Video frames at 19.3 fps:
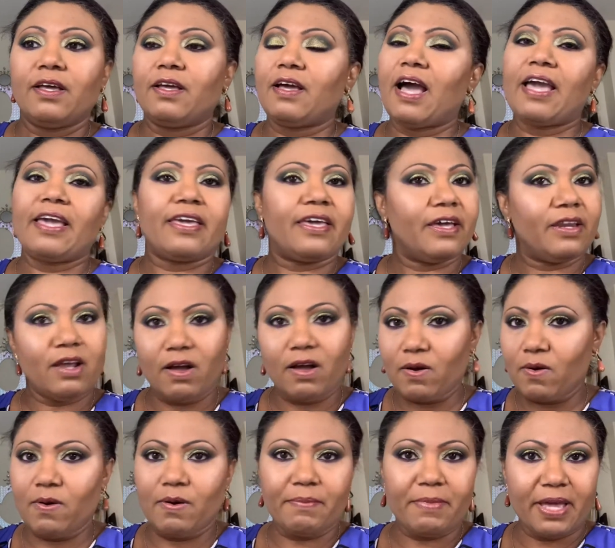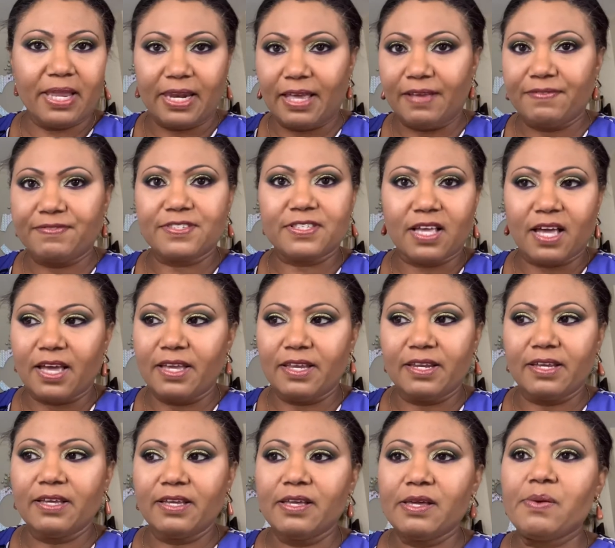I cannot go on my left
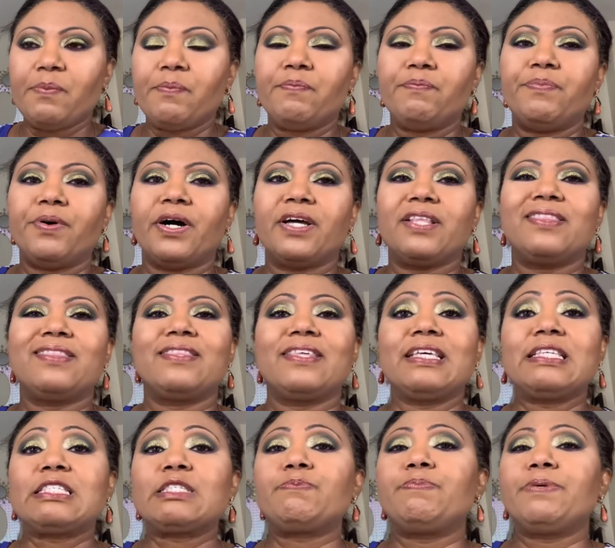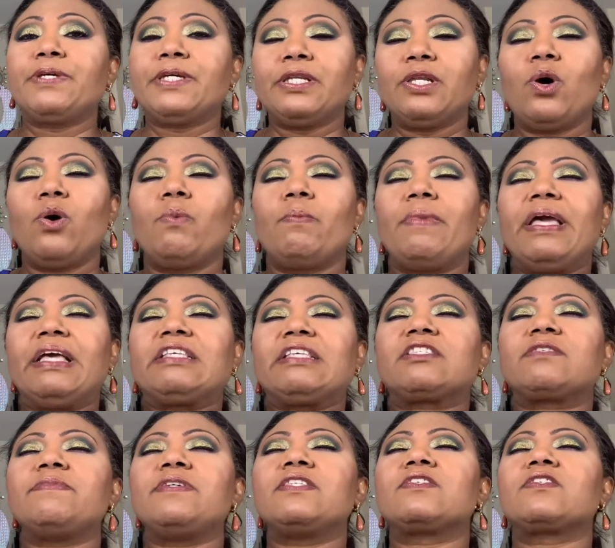side, but this pillow
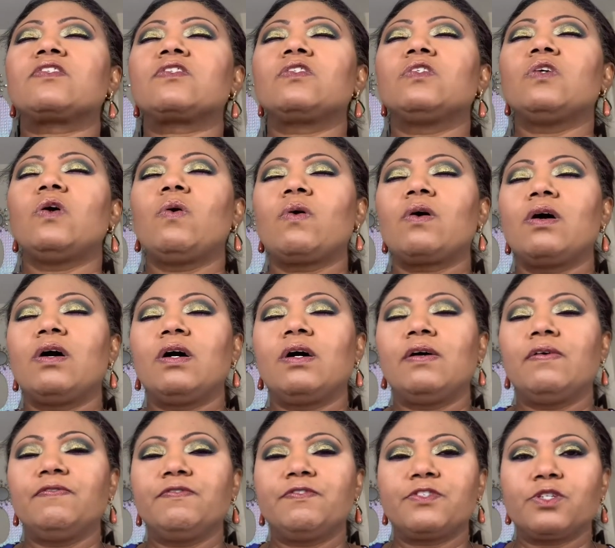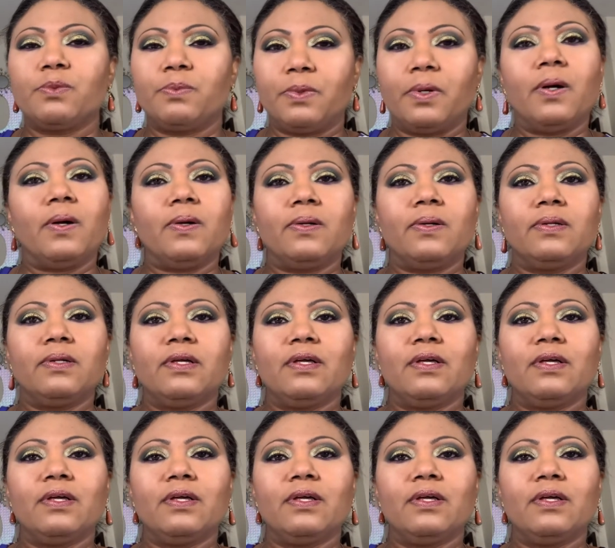makes me so comfortable.